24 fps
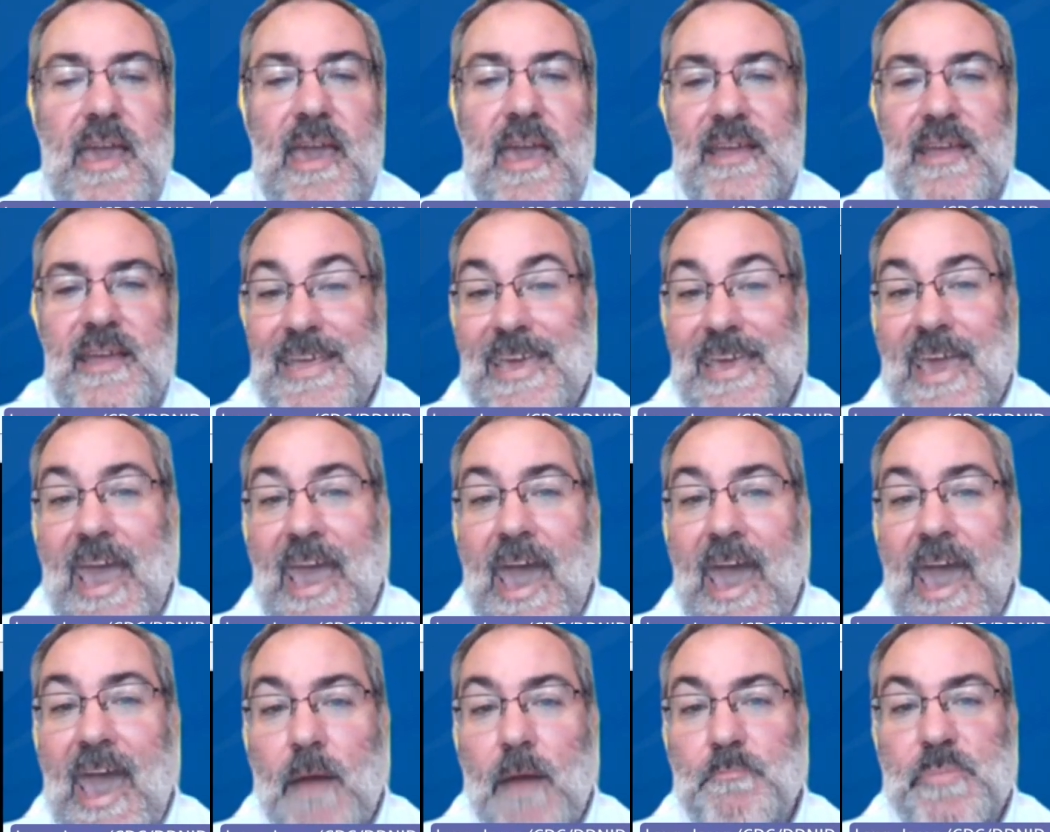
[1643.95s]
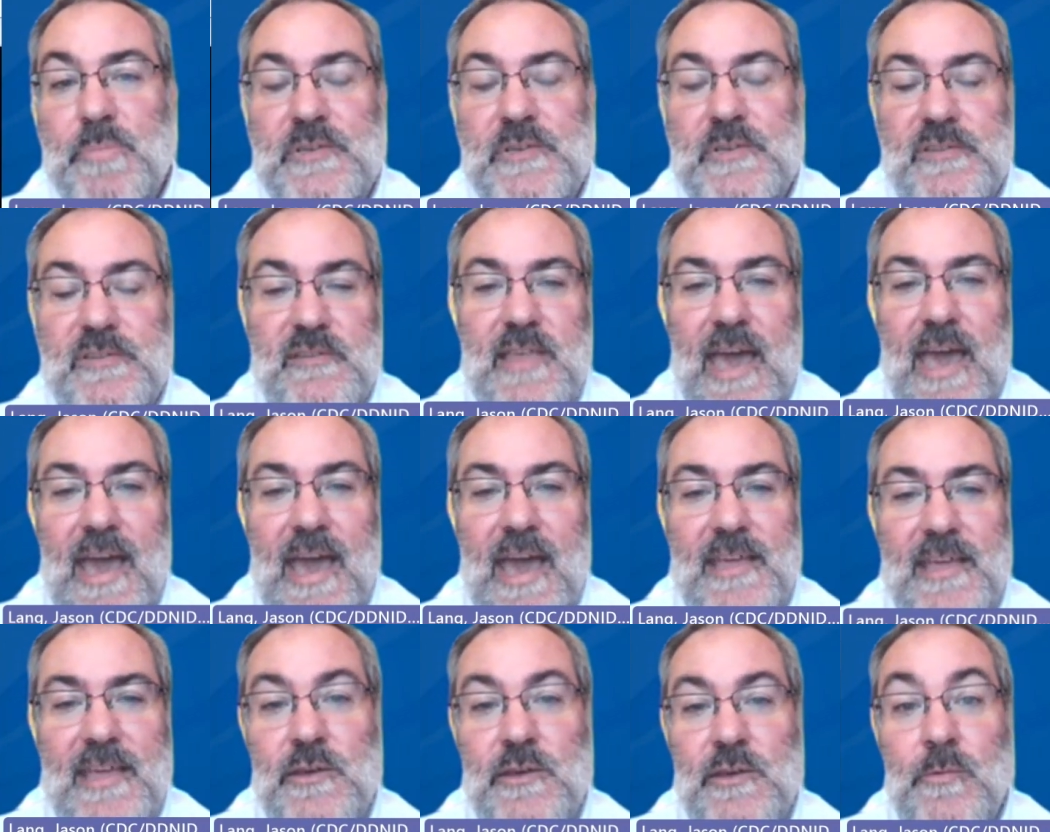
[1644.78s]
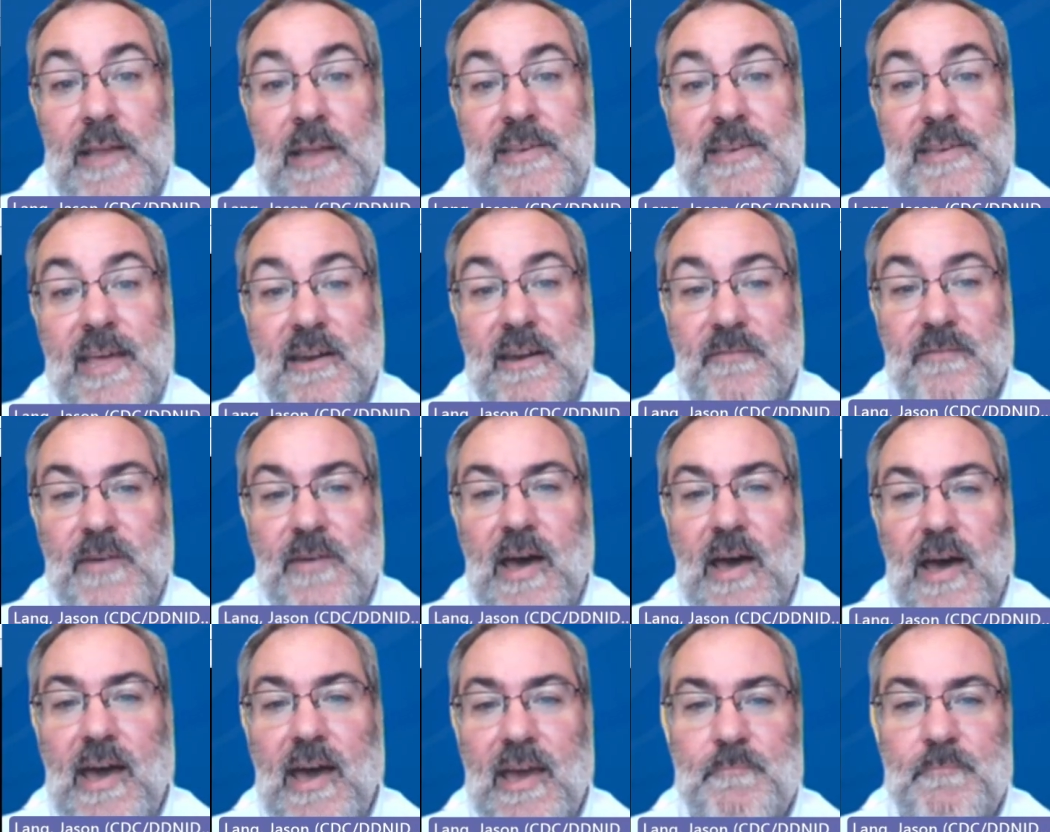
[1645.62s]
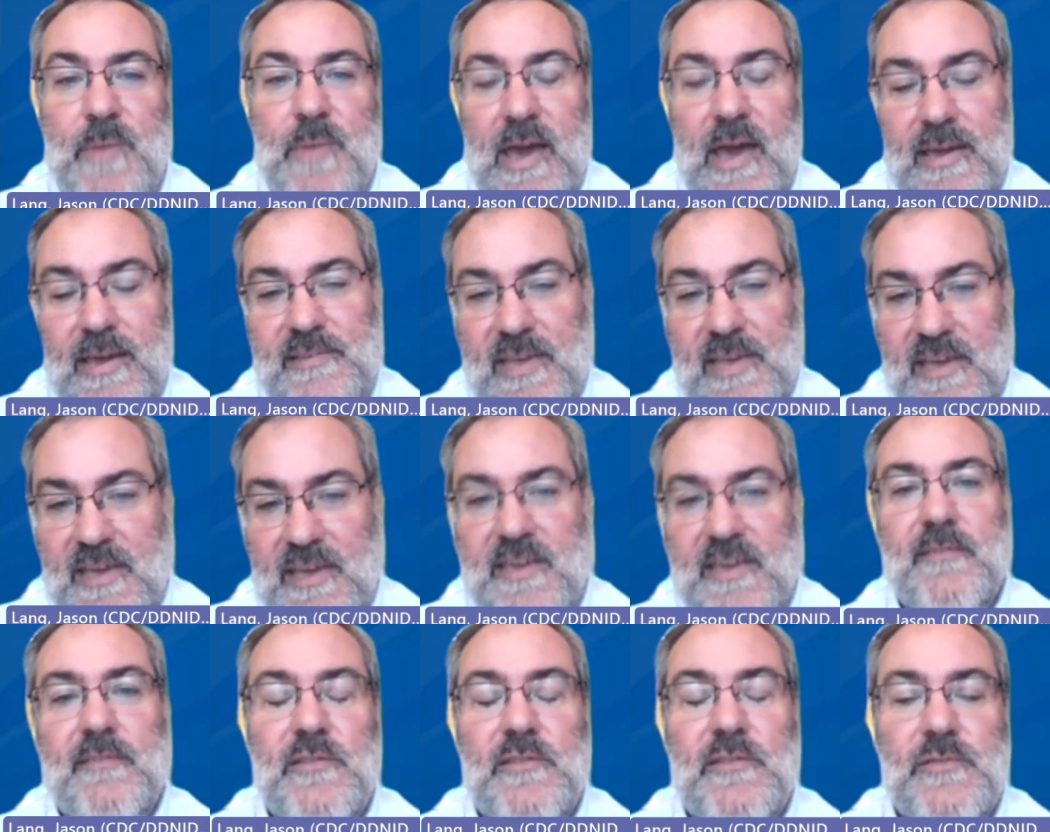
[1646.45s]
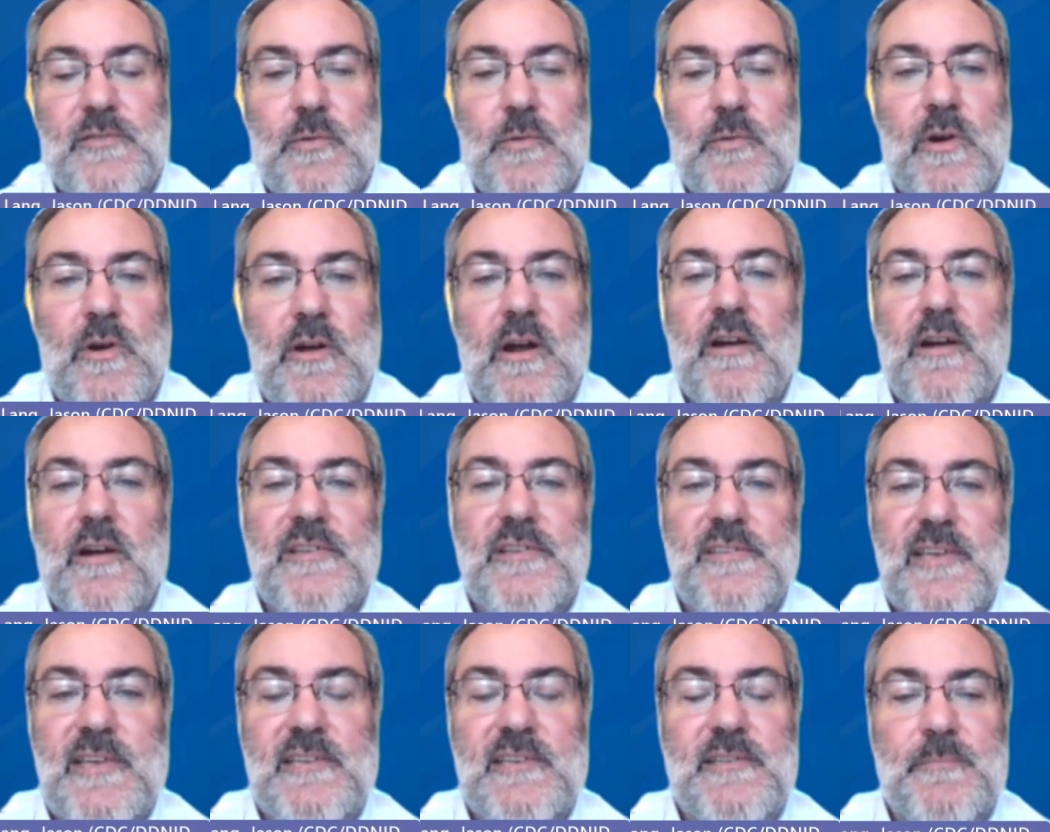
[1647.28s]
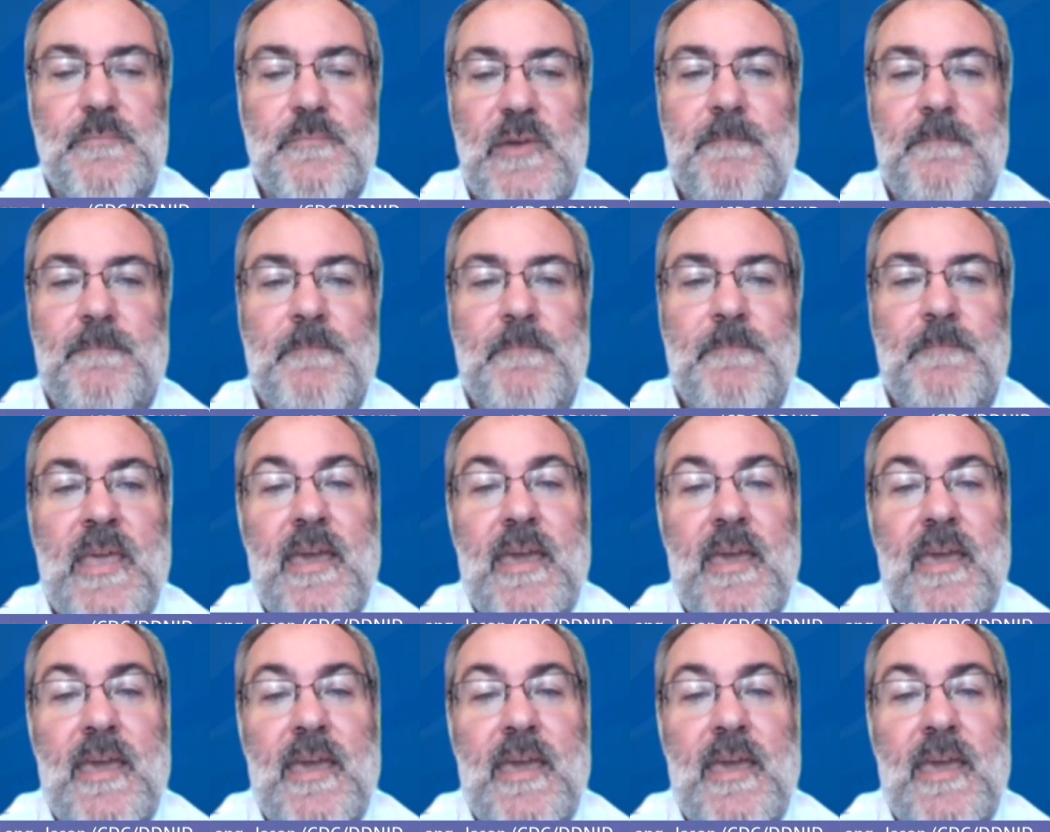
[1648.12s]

and gaps that you identify by taking the scorecard assessment.